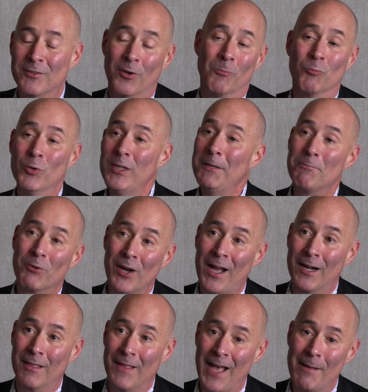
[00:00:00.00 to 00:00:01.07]
So I'm really
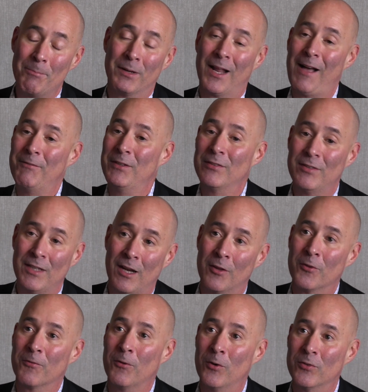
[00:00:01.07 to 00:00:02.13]
proud of that, but obviously
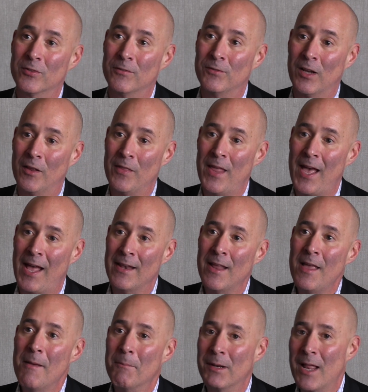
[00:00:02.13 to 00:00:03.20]
other folks have done that.
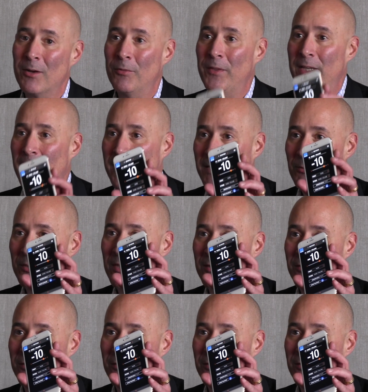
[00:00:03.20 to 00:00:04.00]
But I don't think anyone